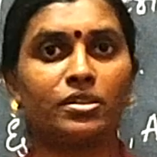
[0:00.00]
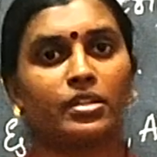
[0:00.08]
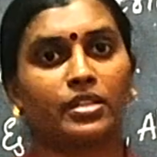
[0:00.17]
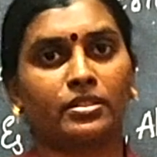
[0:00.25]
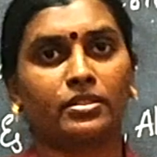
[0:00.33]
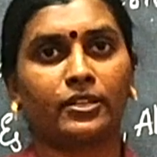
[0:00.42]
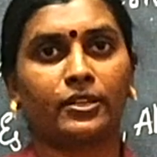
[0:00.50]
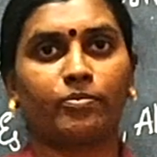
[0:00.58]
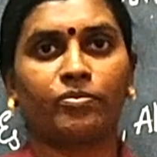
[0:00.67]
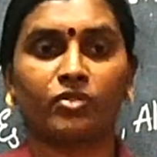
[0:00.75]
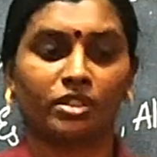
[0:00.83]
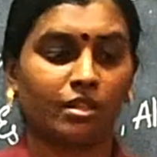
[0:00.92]
it is,
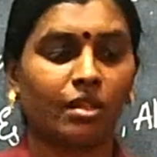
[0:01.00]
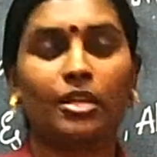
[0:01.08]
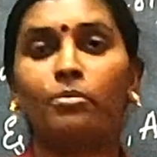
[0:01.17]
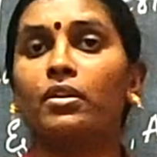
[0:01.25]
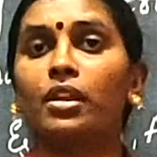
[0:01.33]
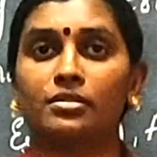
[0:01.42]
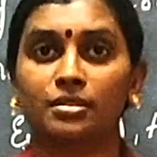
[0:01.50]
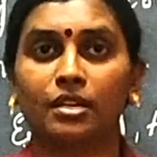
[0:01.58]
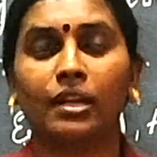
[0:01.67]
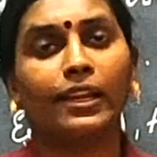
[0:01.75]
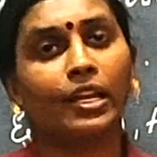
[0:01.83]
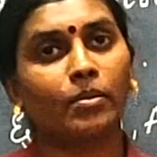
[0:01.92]
whether labor are
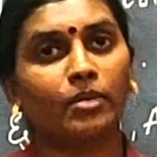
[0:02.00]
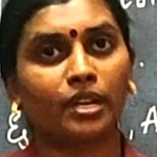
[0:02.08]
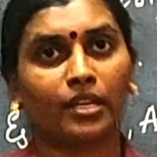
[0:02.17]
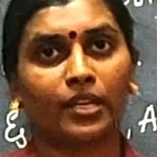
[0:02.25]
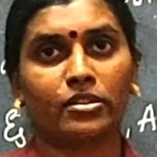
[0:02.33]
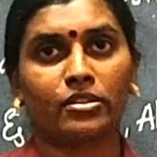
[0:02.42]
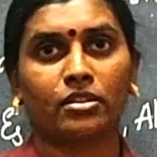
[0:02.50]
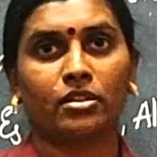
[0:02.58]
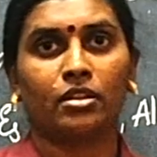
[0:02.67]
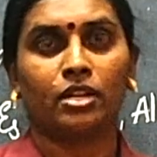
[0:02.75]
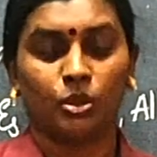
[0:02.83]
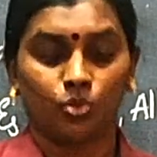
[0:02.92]
skilled labor I'll get,
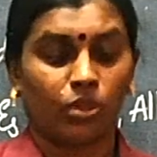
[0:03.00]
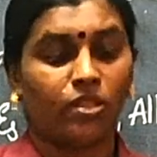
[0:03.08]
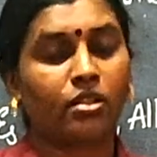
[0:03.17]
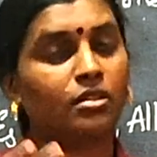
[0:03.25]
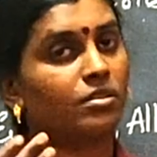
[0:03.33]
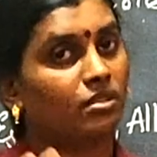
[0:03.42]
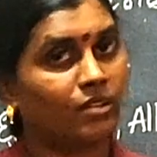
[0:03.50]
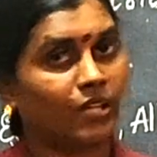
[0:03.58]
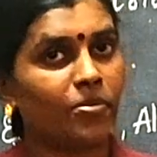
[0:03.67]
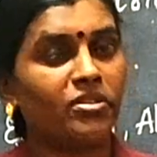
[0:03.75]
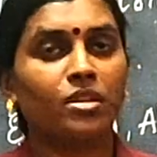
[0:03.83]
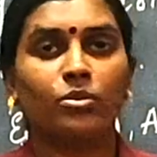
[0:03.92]
whether
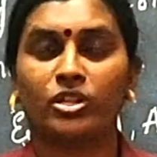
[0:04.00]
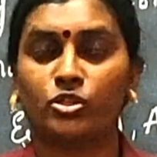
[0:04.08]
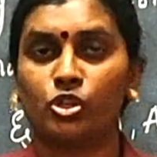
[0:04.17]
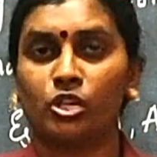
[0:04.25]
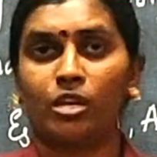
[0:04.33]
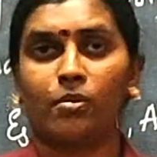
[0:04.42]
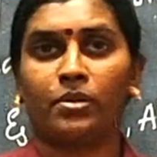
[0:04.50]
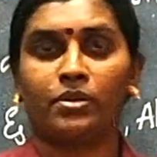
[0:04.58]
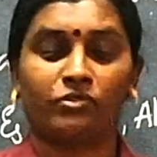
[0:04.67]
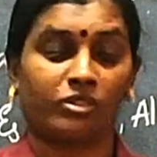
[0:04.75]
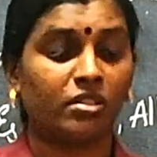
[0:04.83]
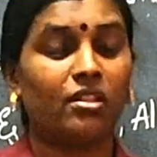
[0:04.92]
labors are very cheap,
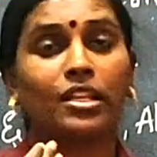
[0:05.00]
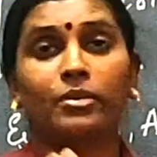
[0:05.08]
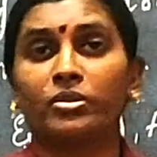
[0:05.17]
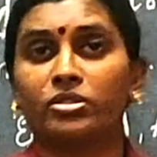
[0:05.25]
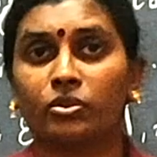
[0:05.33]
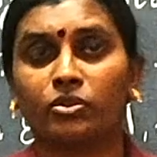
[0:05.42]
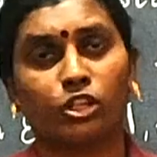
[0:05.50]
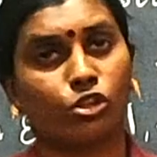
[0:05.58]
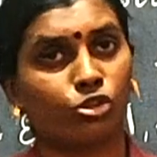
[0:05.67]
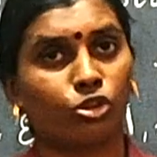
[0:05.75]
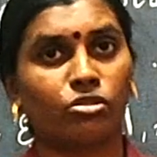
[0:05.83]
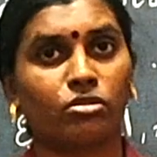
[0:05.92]
whether the labors are very
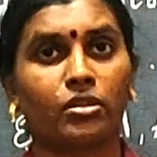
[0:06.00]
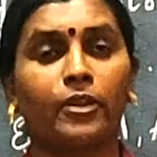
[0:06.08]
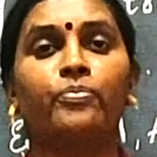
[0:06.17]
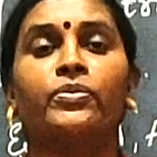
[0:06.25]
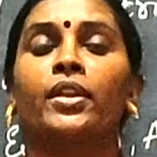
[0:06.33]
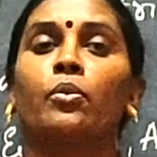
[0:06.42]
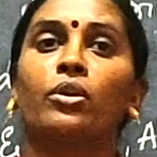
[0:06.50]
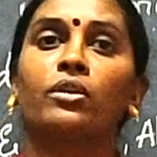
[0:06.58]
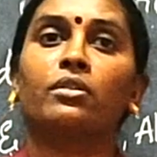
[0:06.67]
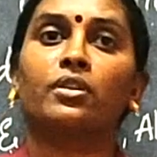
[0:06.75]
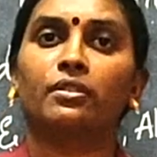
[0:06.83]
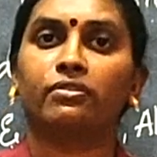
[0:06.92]
costly, what
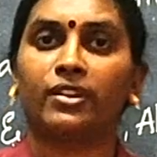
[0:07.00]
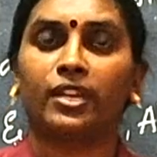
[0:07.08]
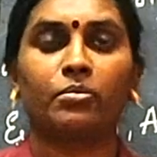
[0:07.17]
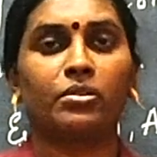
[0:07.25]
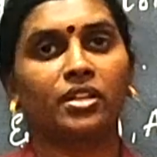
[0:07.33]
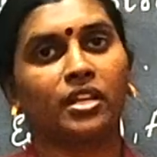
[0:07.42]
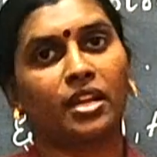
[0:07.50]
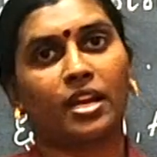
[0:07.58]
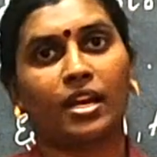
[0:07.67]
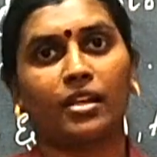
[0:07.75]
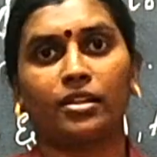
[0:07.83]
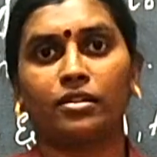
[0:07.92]
kind of labor can I
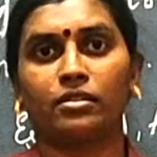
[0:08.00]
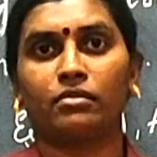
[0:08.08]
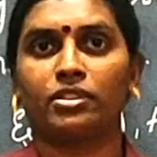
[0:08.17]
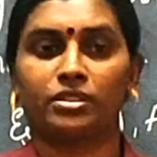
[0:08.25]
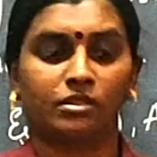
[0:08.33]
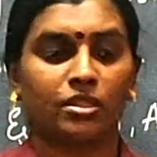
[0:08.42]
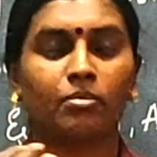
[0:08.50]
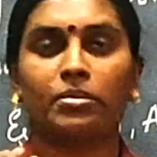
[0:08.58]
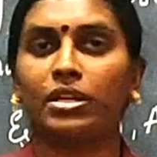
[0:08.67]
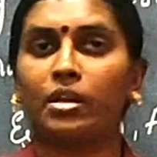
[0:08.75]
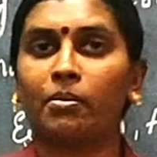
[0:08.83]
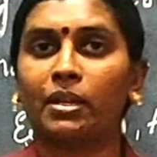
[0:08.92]
hire, whether there
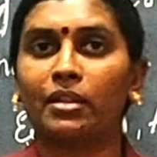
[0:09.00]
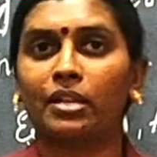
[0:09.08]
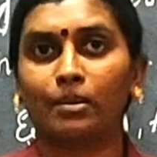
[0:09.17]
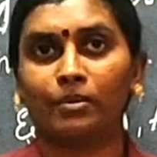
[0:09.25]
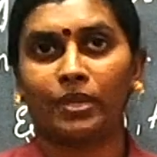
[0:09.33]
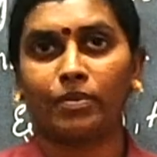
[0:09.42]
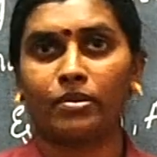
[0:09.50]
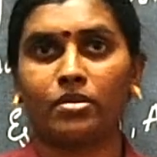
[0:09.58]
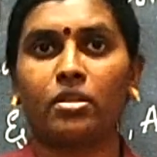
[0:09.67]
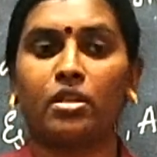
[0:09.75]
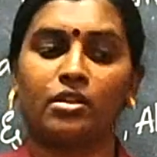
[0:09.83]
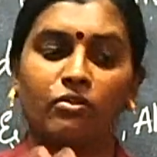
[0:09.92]
be a monthly payment,
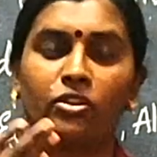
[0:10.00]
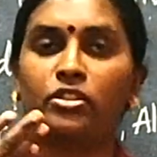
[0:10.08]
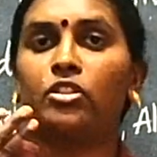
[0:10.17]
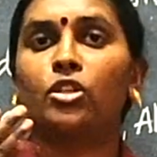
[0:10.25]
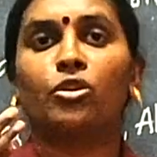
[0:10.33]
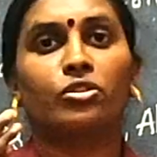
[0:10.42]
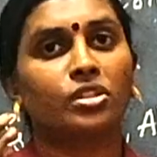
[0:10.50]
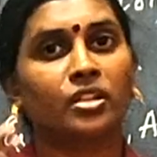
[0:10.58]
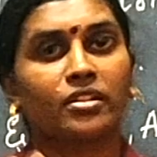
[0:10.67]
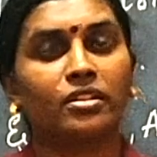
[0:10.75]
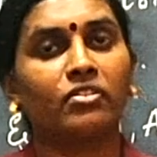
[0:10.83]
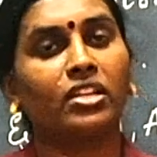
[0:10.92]
whether they're going to
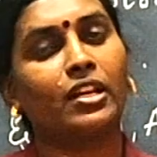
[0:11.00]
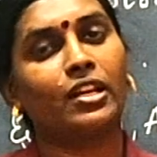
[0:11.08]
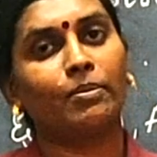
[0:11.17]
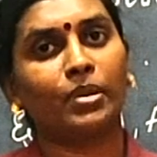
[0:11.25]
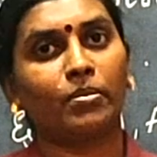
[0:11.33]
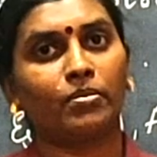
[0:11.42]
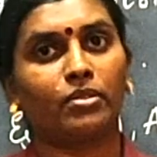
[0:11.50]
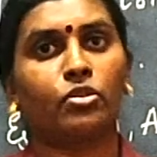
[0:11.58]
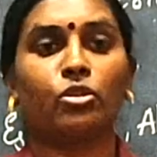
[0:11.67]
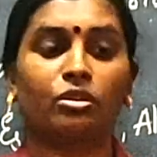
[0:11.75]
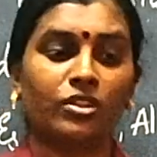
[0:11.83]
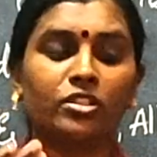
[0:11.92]
get the weekly payment
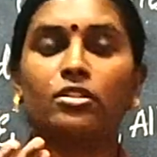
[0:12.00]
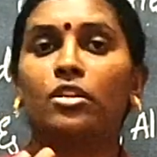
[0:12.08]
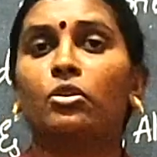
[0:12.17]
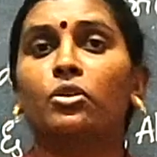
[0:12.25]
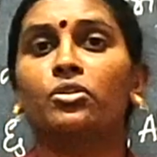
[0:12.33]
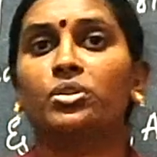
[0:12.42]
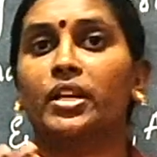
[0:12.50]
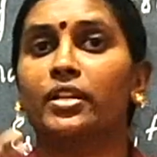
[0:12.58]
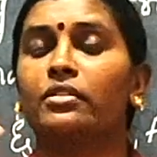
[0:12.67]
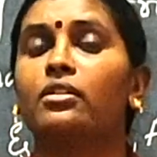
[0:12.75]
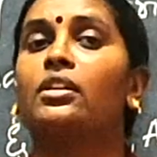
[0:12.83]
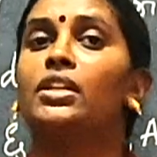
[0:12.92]
or whether they're going to get
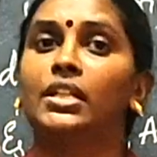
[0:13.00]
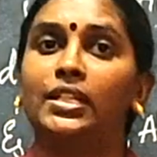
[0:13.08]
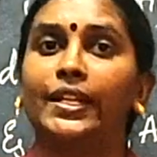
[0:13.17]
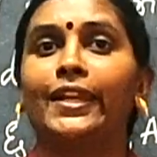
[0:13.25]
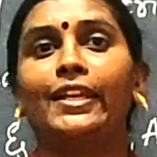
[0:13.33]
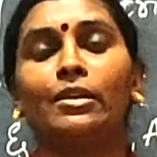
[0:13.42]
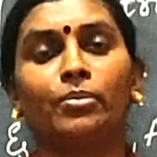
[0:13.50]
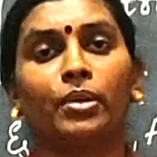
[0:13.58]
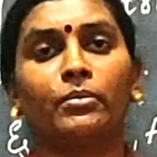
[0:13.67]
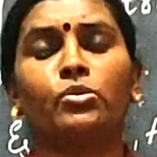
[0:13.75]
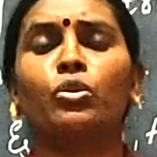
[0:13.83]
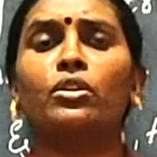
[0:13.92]
the daily
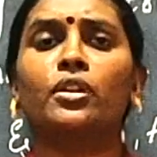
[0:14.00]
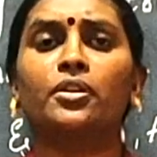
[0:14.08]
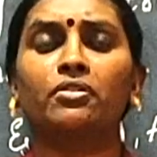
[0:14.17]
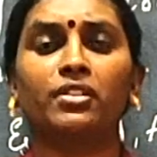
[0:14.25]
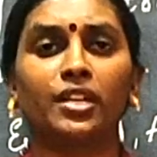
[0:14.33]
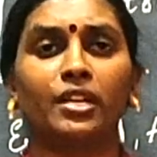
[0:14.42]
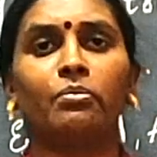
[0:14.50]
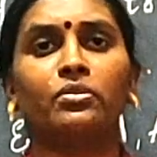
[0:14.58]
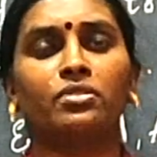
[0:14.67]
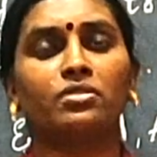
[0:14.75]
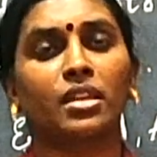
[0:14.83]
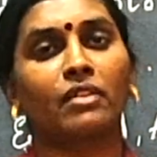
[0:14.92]
payment, what kind of labors
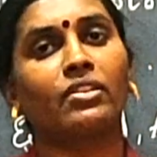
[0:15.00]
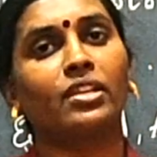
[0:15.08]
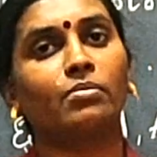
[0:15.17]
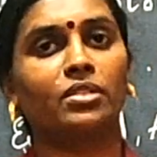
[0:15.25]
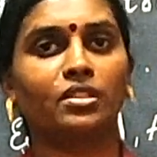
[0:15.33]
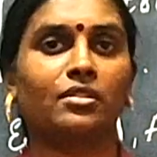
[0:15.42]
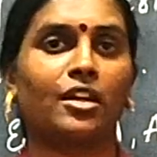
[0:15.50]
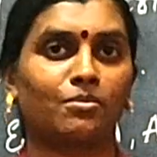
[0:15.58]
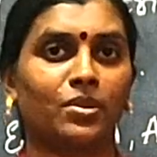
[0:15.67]
is available in that